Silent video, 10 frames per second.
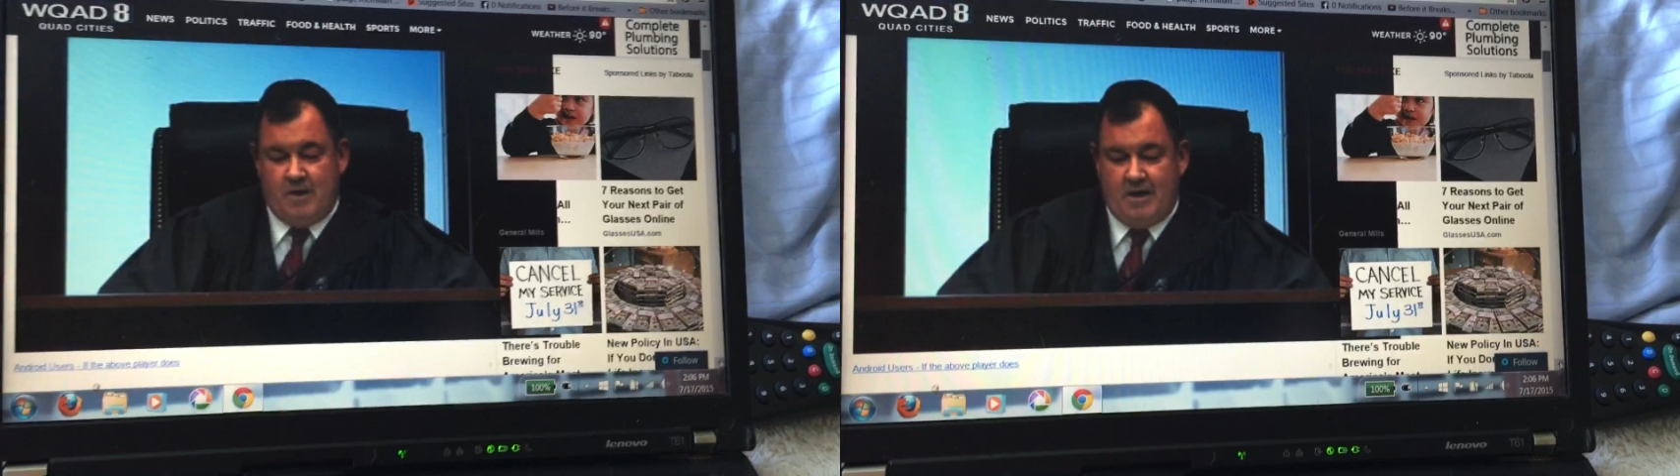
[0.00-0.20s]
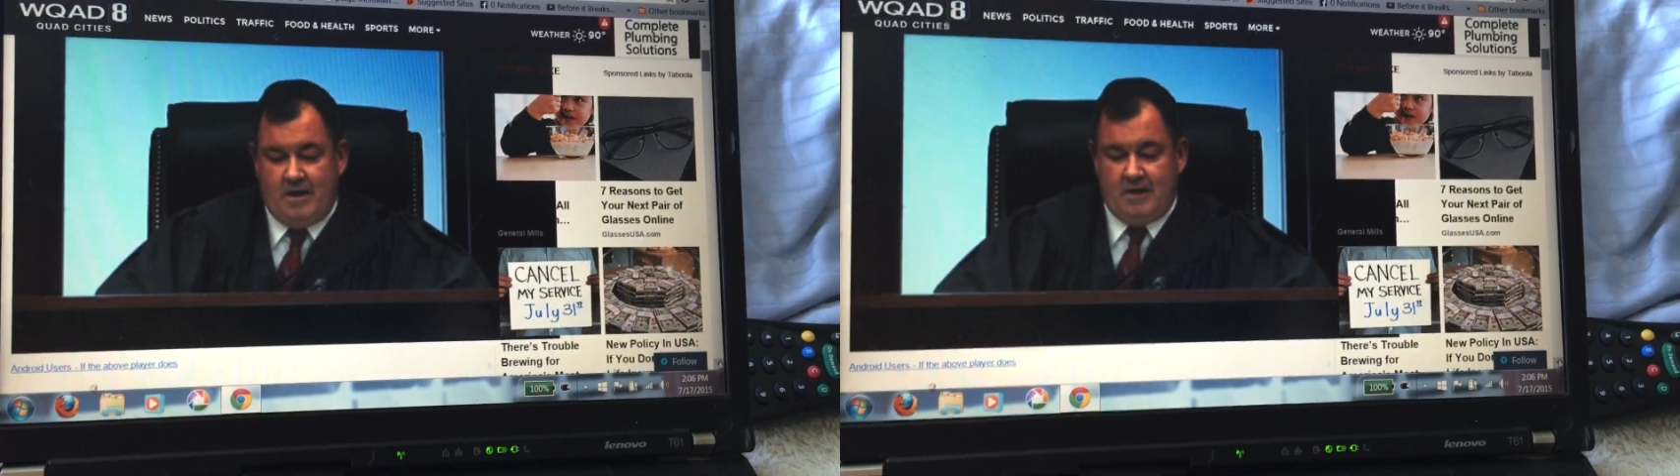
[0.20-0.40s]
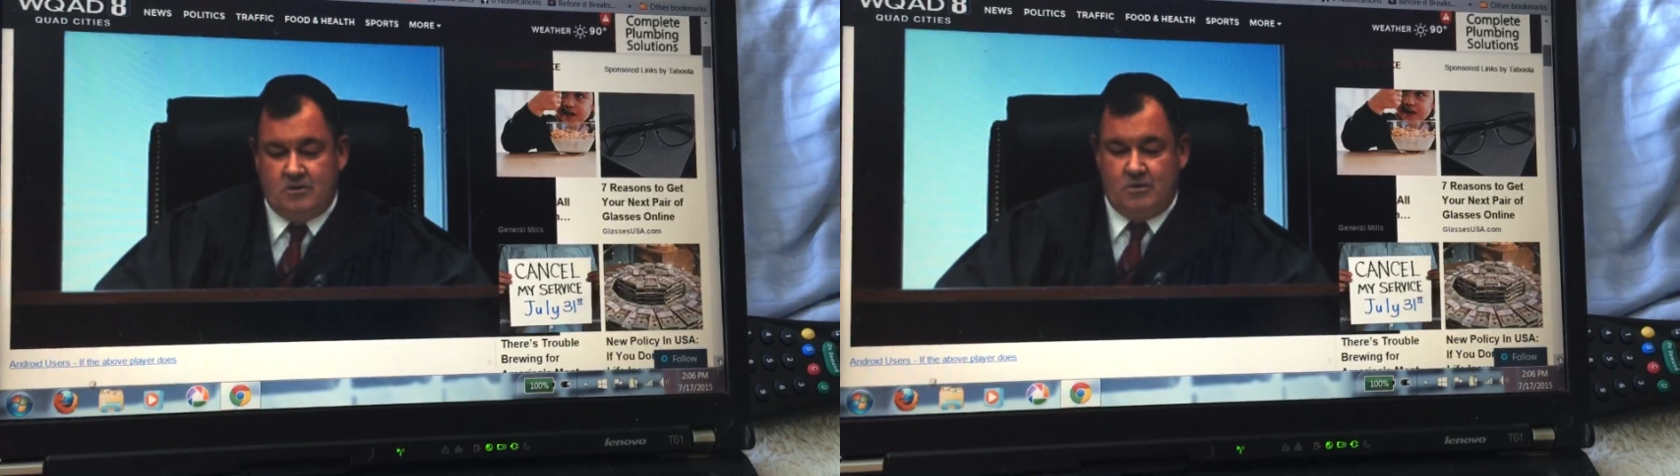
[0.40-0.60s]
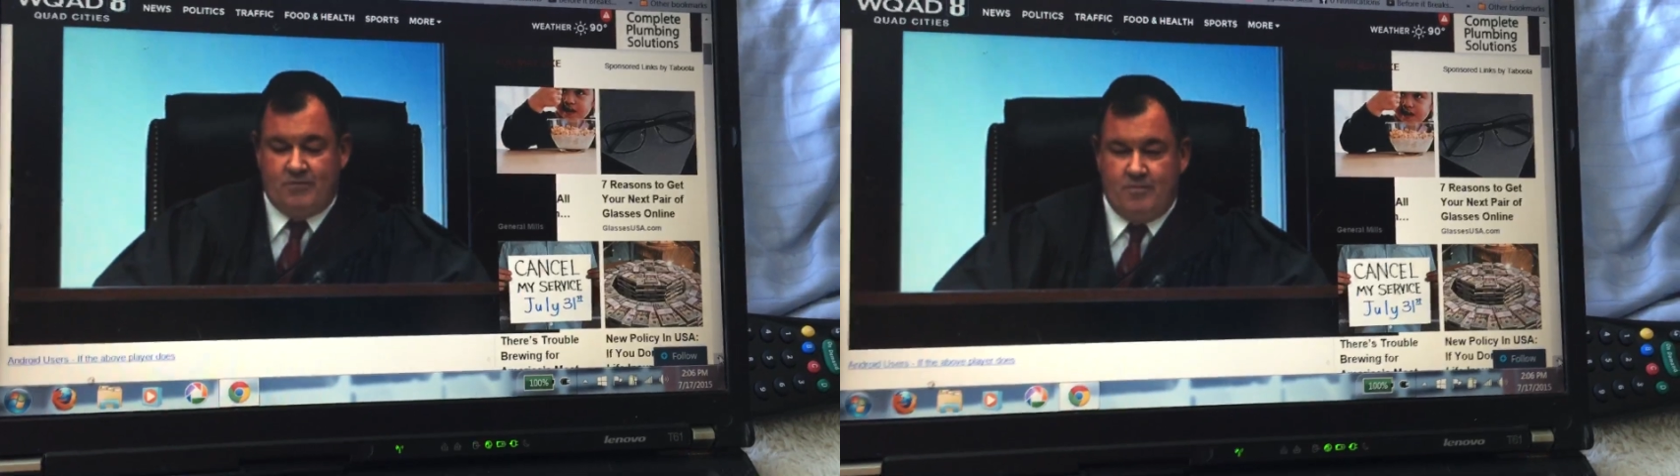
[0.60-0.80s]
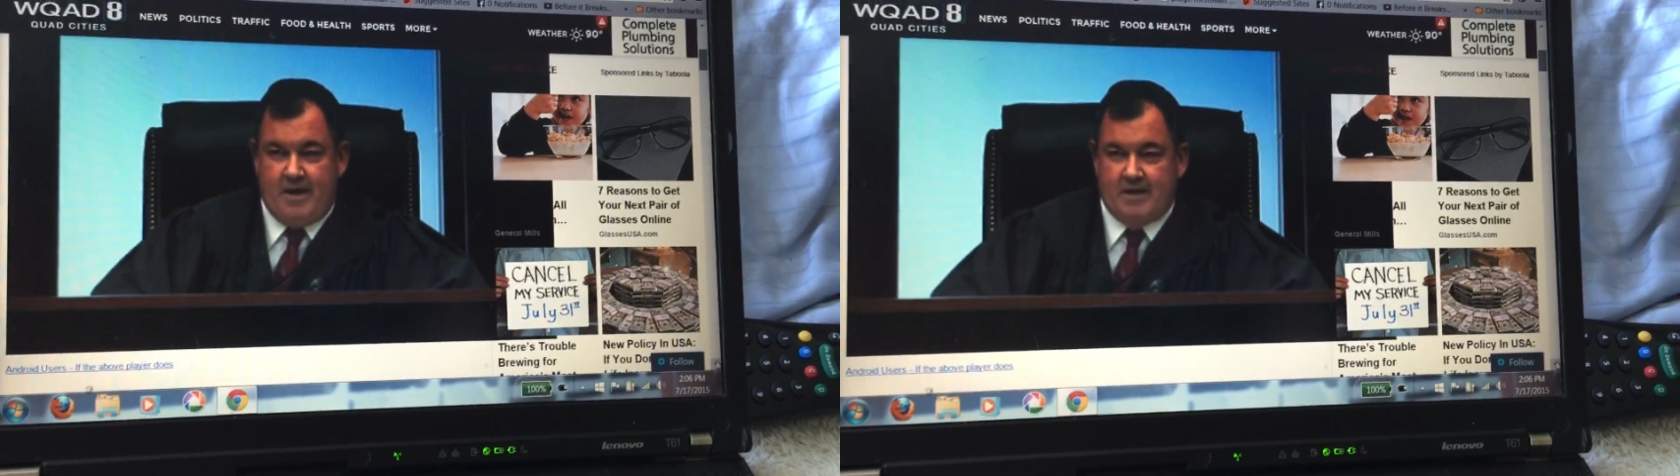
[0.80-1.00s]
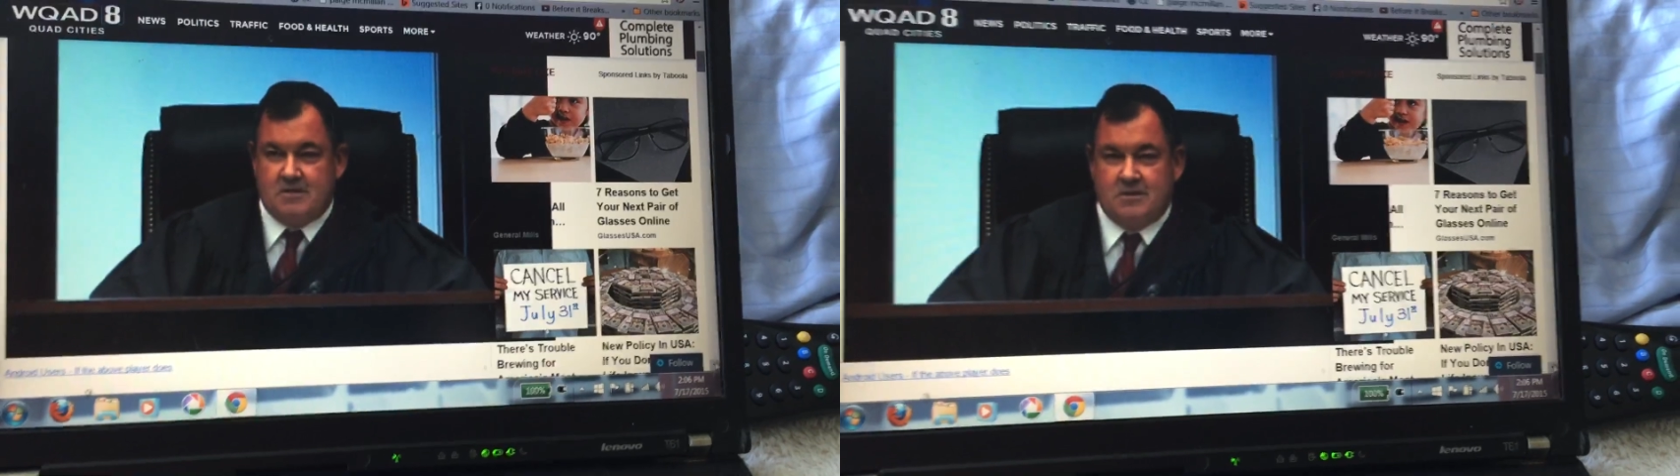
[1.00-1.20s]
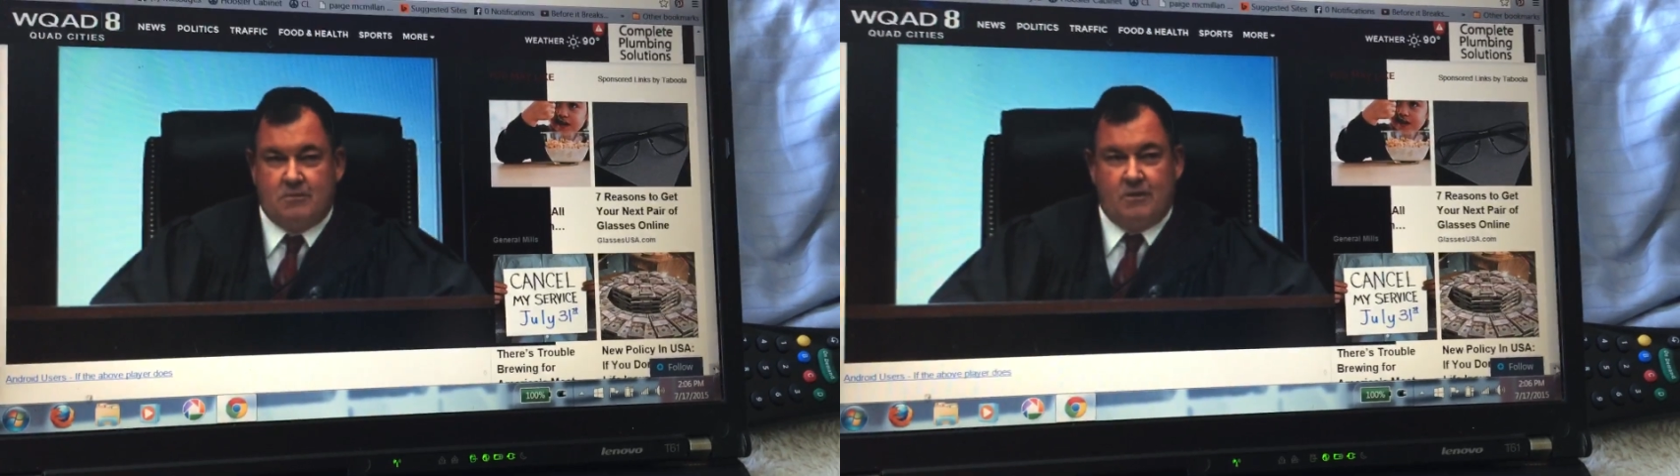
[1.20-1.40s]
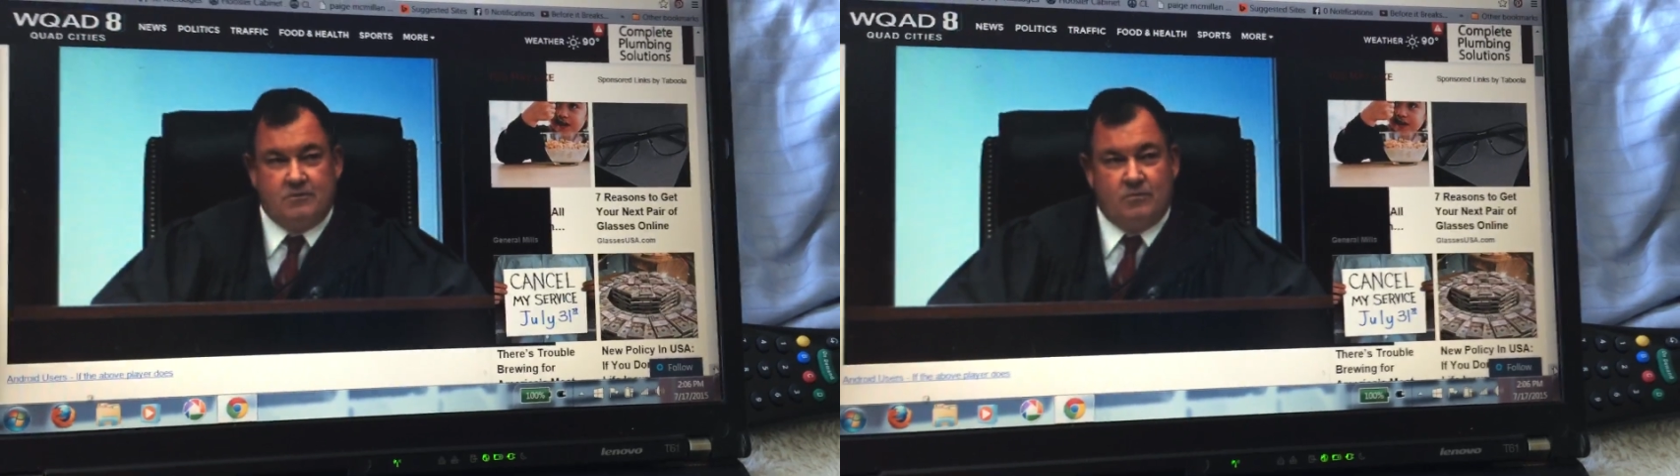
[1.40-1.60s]
buying 2 different packs of
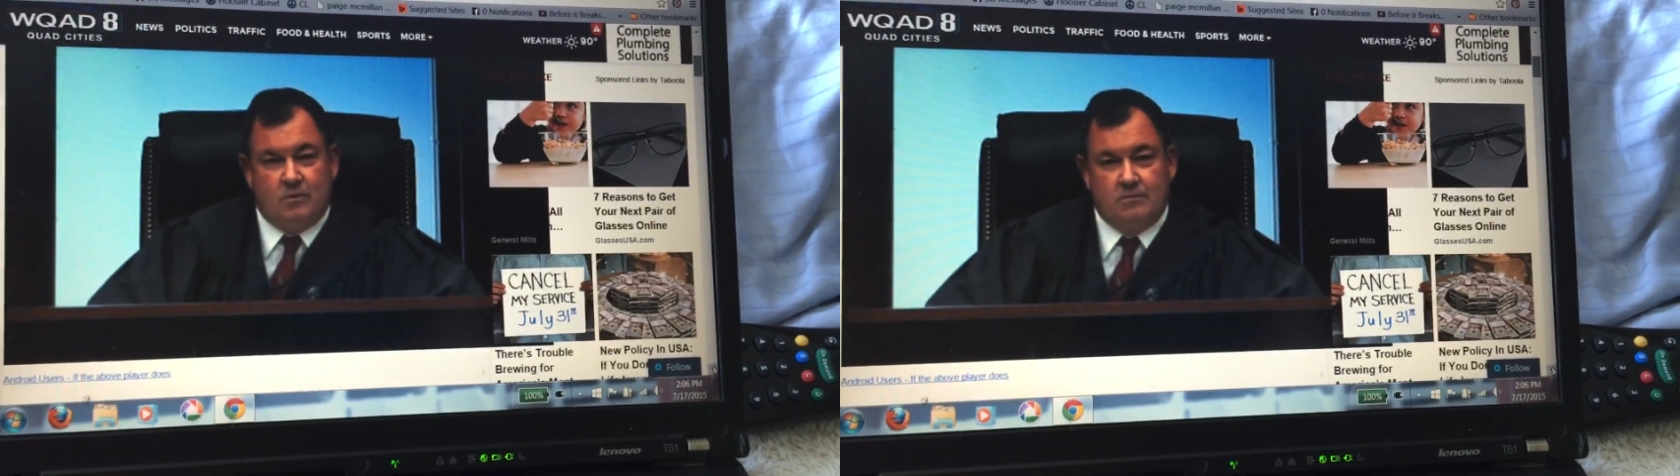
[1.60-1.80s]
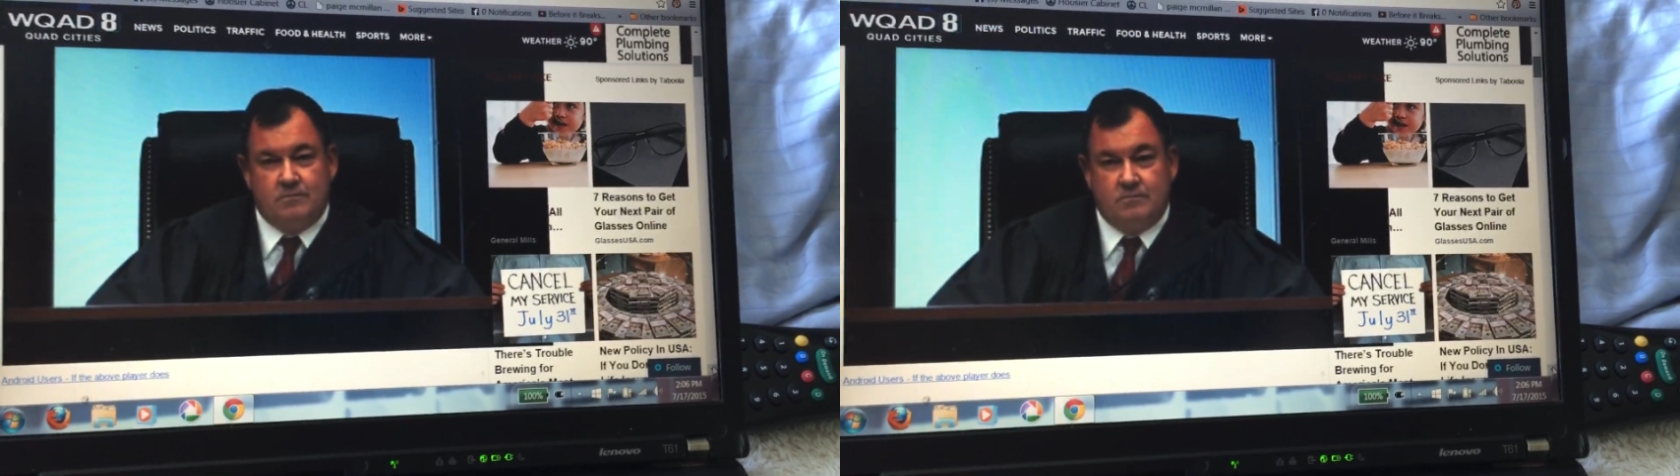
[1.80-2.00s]
cigarettes for.